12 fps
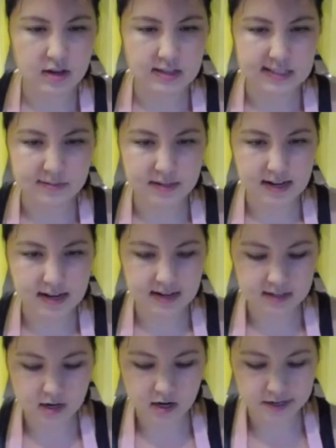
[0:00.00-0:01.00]
Seems like it
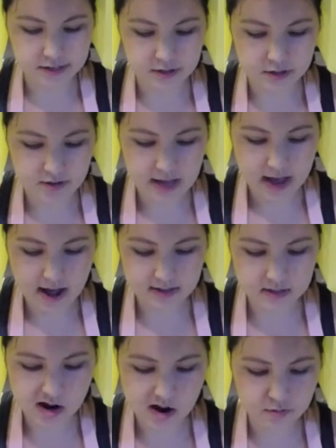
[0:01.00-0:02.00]
gets hot too. Yeah,
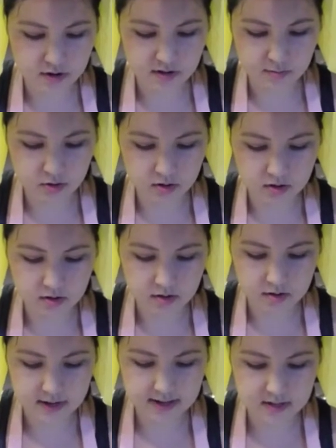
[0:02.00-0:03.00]
it's not breathable.
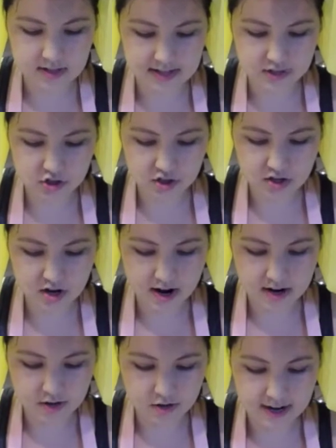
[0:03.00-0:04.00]
It's just
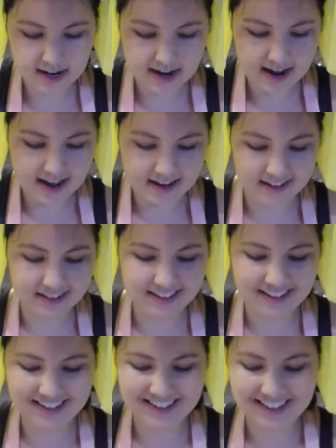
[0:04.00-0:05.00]
not a great hat.
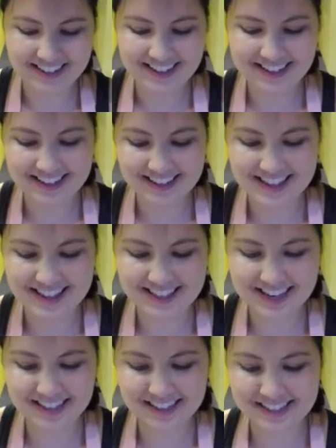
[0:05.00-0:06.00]
This
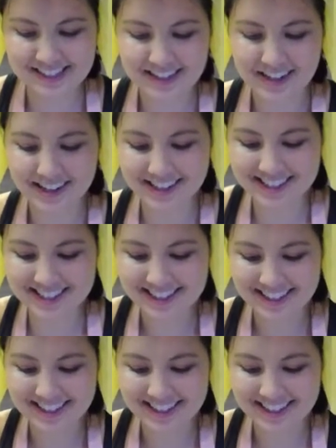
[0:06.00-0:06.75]
hat sucks.